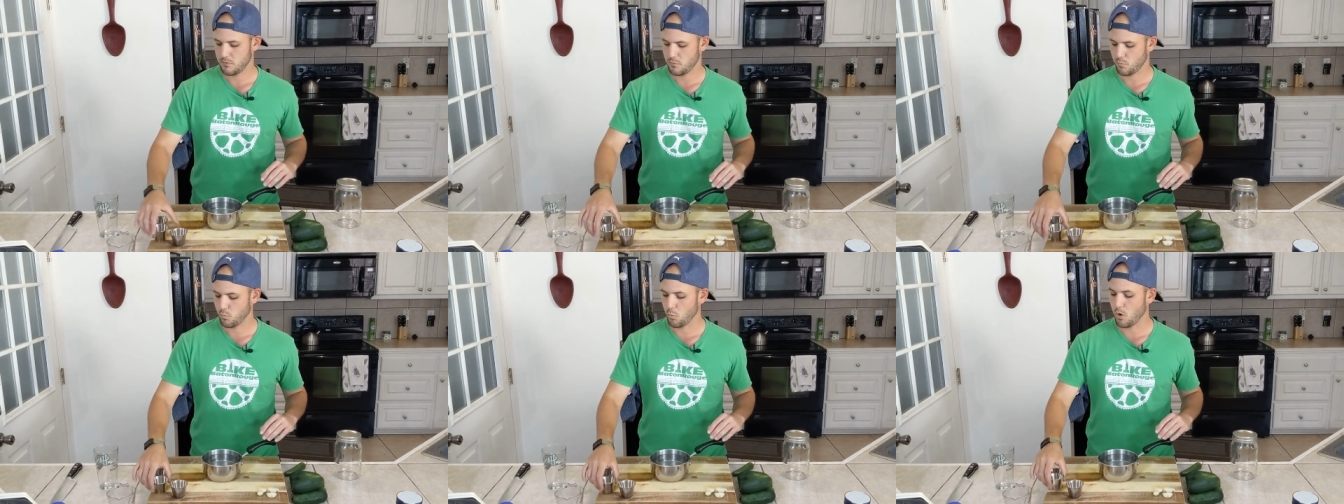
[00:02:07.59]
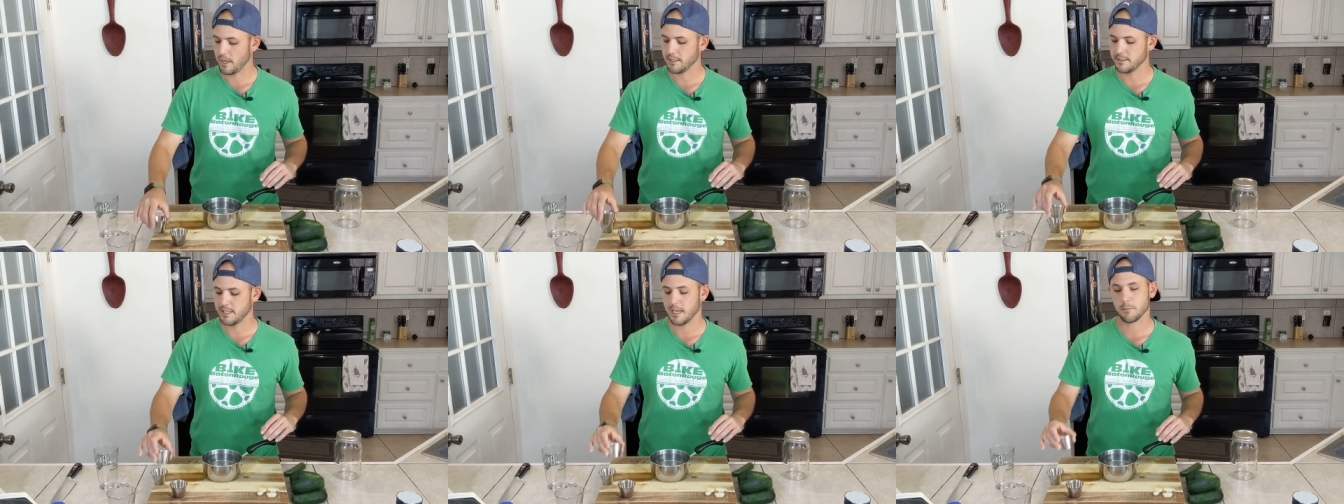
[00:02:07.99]

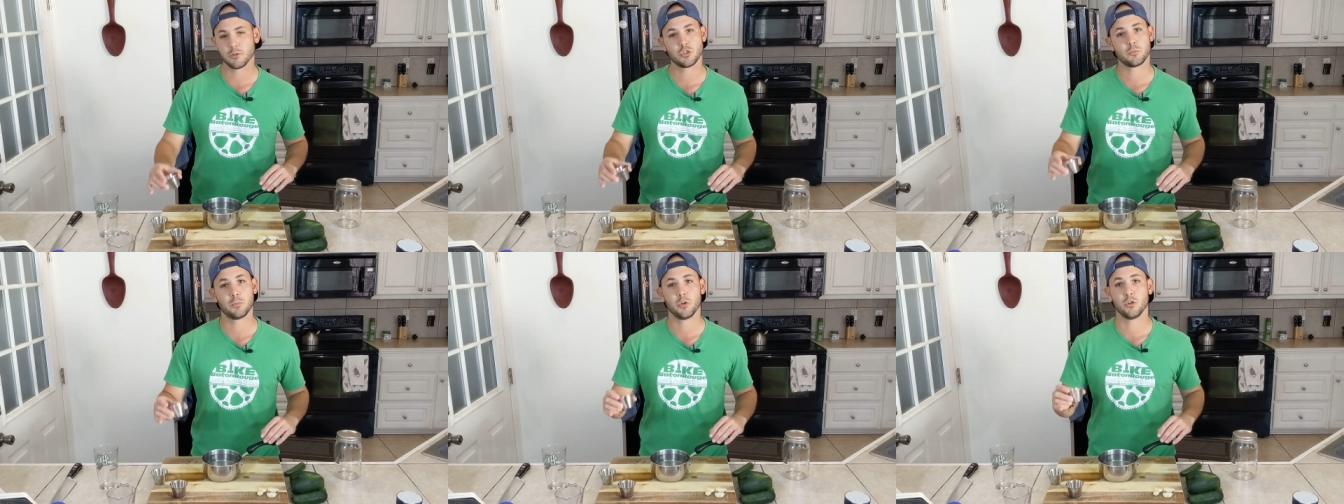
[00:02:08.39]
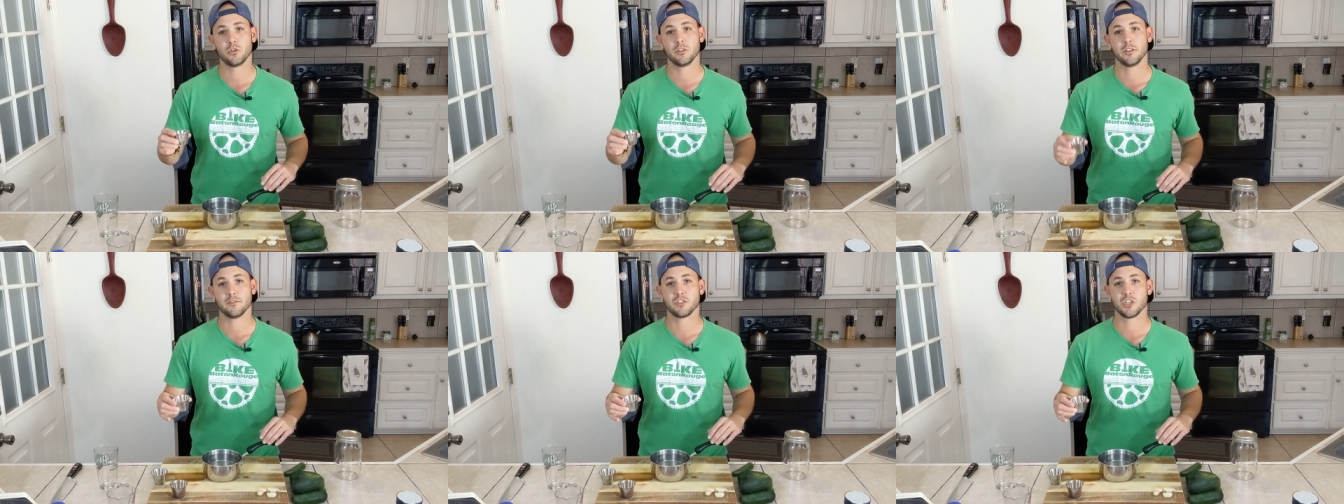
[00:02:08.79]
one
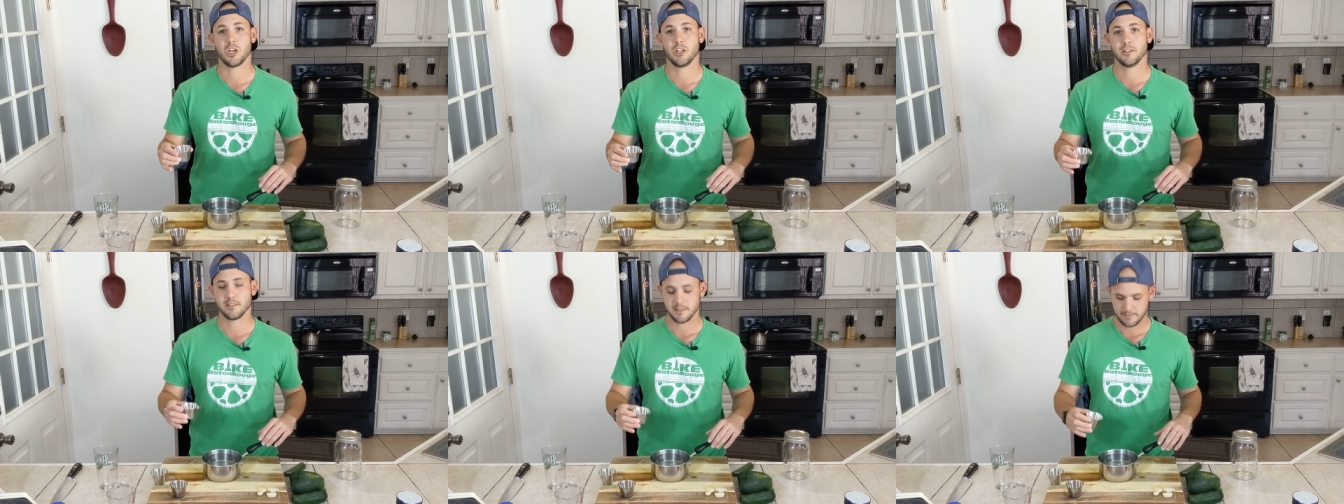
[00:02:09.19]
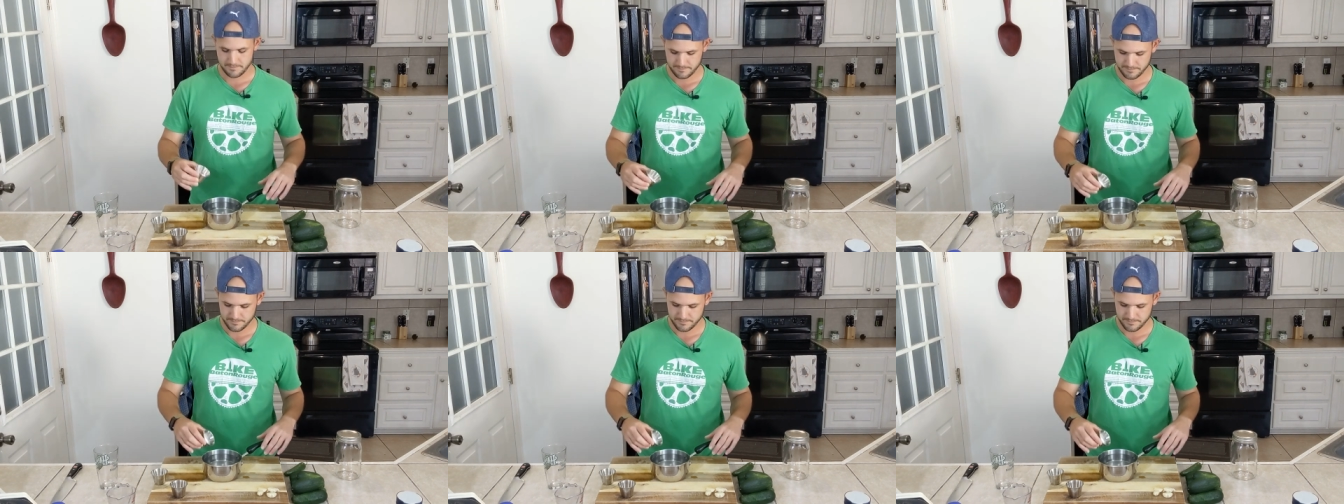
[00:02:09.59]
tablespoon of salt,